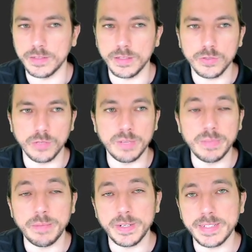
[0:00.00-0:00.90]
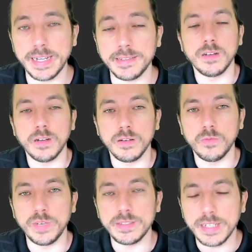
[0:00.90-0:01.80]
So remember that
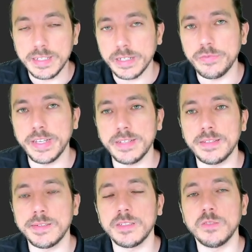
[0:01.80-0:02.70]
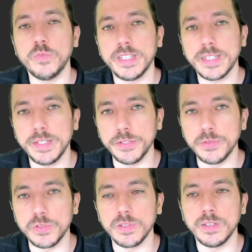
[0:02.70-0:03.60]
with interfaces, we can
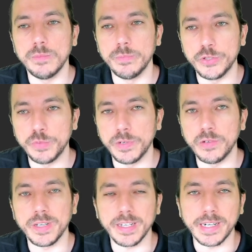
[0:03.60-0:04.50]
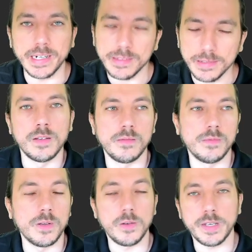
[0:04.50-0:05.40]
use multiple inheritance.
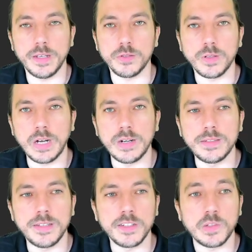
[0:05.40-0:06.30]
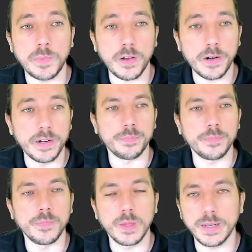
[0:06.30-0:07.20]
Okay, so now let's explore
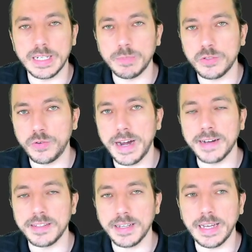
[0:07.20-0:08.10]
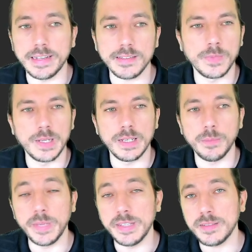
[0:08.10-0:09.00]
an abstract class.
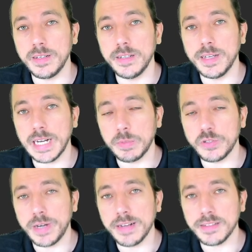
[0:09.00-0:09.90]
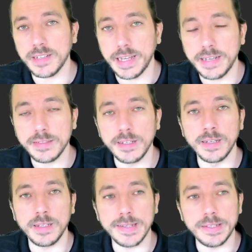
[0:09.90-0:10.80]
Basically, an abstract class
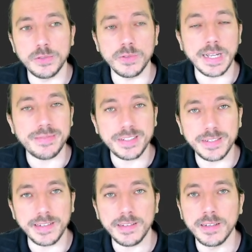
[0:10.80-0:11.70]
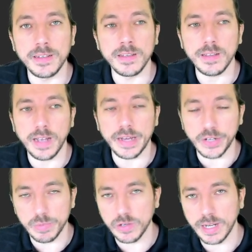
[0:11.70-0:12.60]
can do everything a normal
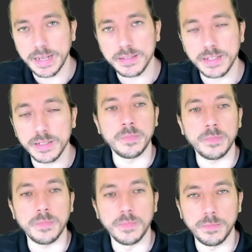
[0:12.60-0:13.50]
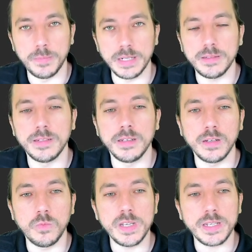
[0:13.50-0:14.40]
class can do, but
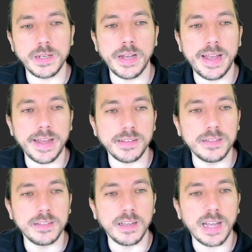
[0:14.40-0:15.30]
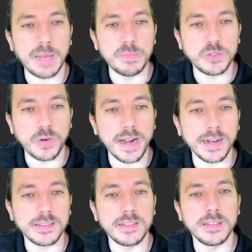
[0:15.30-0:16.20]
we can add
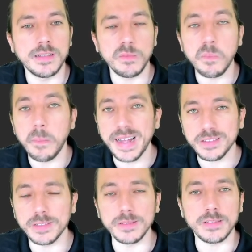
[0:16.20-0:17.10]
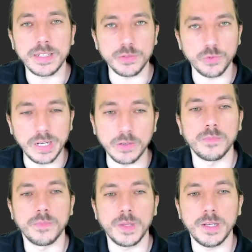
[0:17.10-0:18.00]
abstract methods as well.
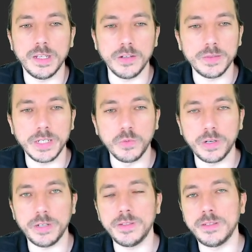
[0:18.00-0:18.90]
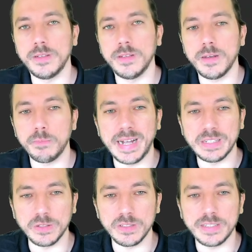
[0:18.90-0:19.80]
In other words,
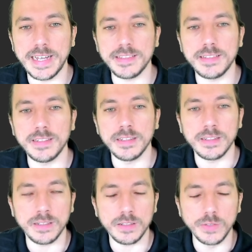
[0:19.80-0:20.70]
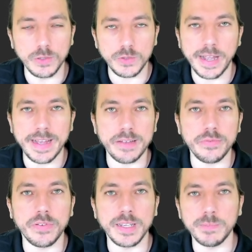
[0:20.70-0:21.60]
methods that don't have
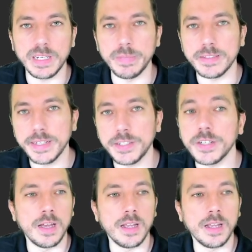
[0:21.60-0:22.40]
implementation.